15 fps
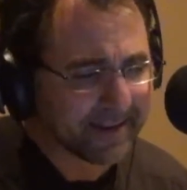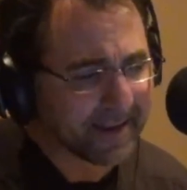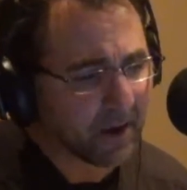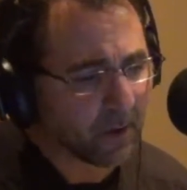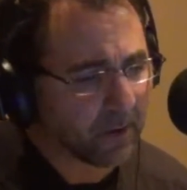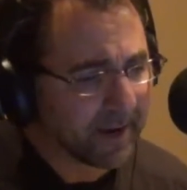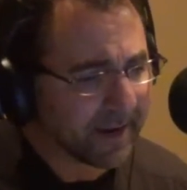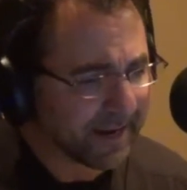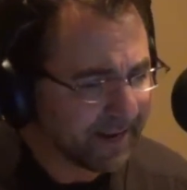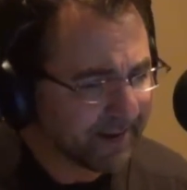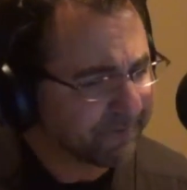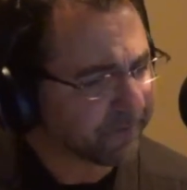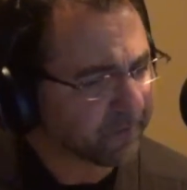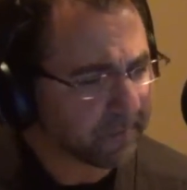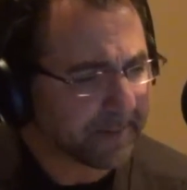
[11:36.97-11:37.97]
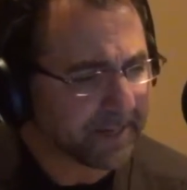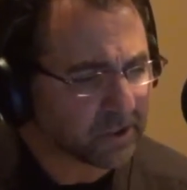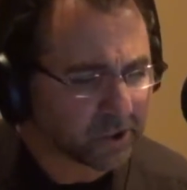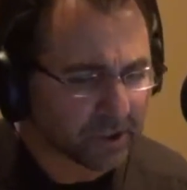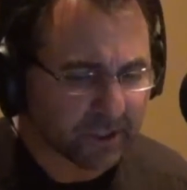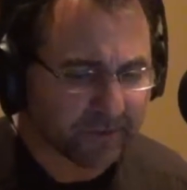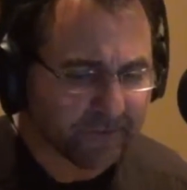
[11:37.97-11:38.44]
Now,
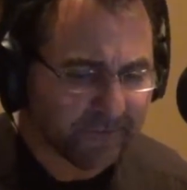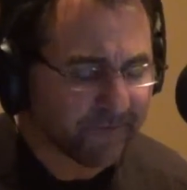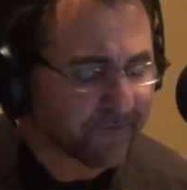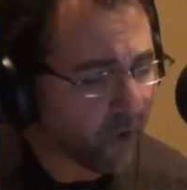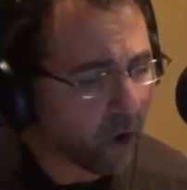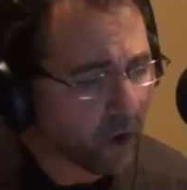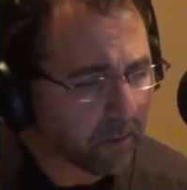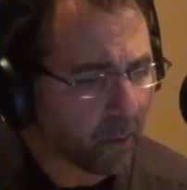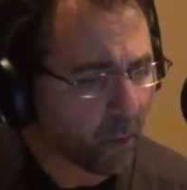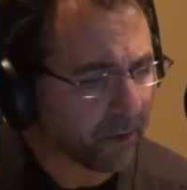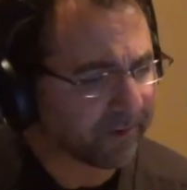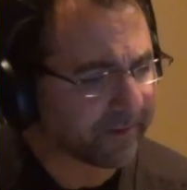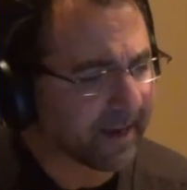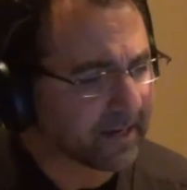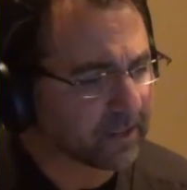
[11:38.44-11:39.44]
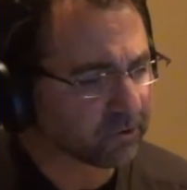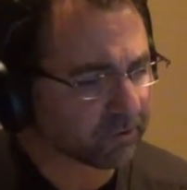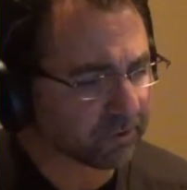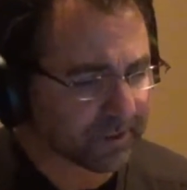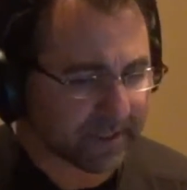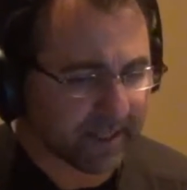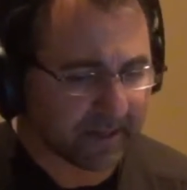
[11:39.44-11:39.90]
inflammation is far more
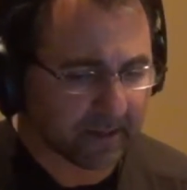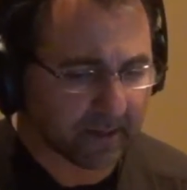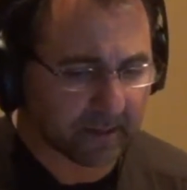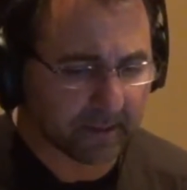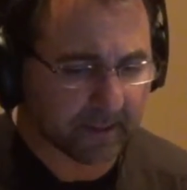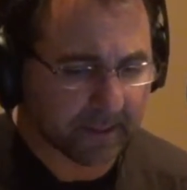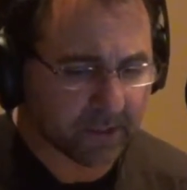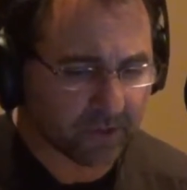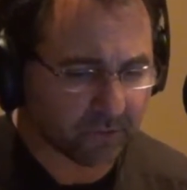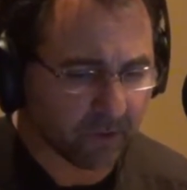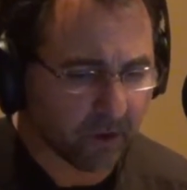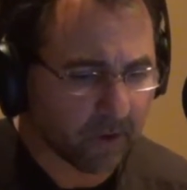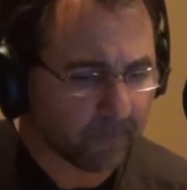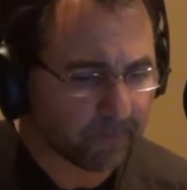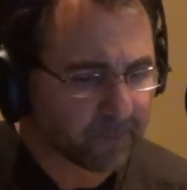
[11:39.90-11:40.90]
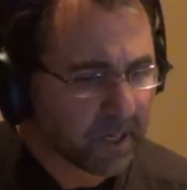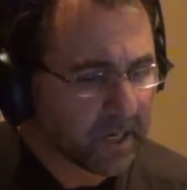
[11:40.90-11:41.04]
dangerous than cholesterol.